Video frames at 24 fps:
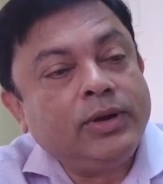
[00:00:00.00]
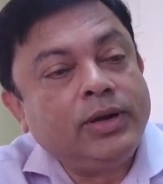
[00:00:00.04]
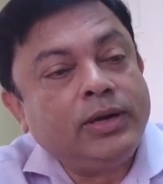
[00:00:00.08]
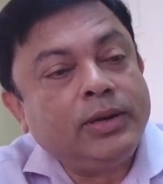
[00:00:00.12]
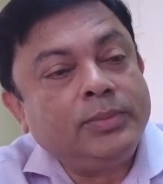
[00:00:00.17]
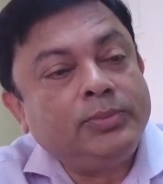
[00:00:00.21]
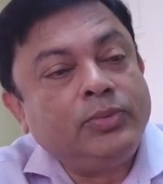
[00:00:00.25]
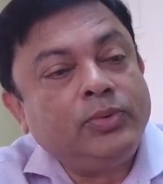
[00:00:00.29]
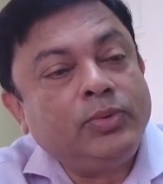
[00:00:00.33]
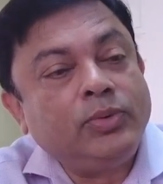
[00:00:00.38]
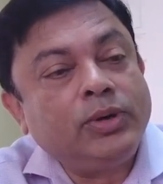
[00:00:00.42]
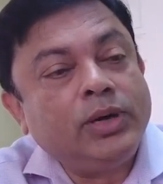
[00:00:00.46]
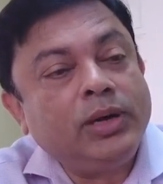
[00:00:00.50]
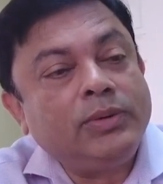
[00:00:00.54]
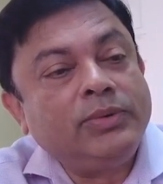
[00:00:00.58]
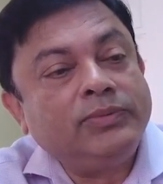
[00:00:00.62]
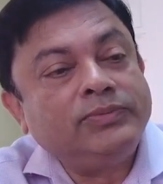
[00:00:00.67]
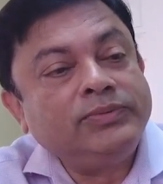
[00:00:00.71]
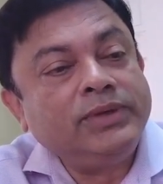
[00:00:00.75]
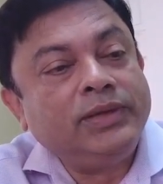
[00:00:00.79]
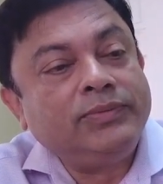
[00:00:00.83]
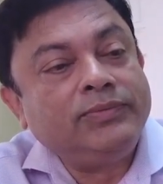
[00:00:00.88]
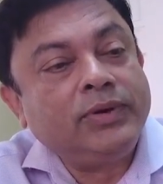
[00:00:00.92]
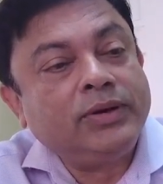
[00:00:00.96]
on a program
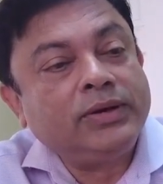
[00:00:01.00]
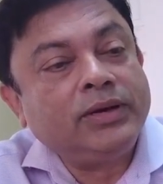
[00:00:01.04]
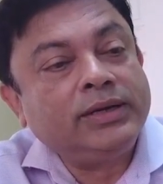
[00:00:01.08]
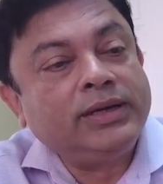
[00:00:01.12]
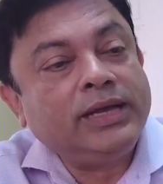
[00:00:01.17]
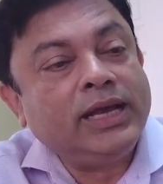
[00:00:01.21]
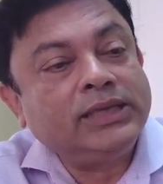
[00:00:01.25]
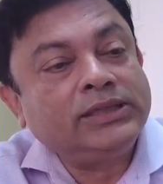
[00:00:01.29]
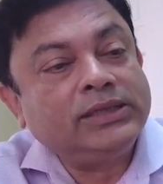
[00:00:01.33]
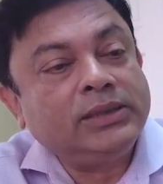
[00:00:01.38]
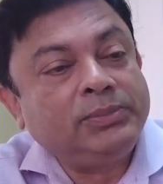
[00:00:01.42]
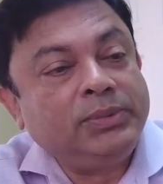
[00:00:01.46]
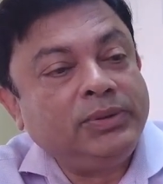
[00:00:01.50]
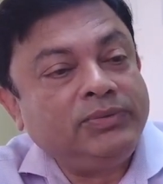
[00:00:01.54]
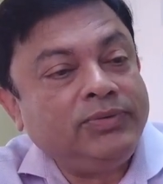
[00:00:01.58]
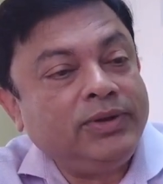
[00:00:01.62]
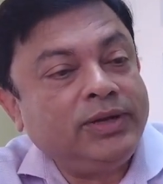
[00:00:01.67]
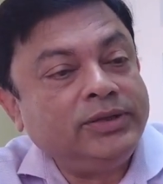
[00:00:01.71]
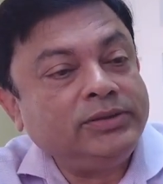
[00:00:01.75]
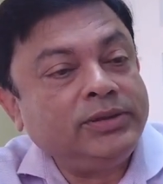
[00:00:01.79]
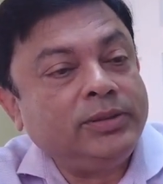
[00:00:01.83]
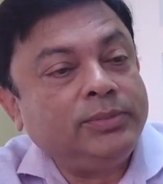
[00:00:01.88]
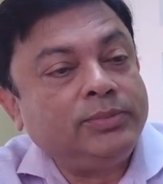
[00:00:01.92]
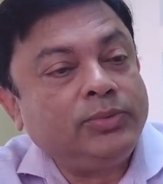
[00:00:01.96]
of cervical cancer
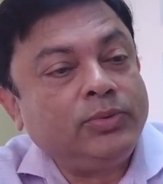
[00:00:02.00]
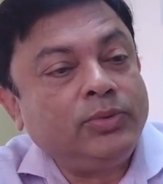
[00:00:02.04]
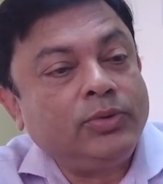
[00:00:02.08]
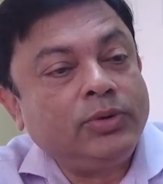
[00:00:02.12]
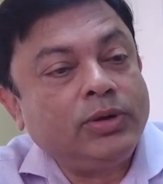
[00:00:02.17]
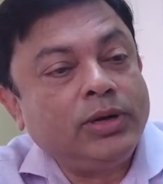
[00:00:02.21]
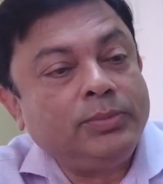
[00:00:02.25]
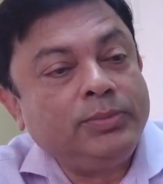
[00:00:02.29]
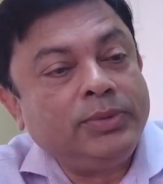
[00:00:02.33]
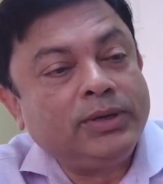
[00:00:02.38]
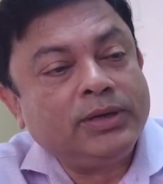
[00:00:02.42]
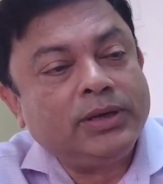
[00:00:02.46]
prevention program,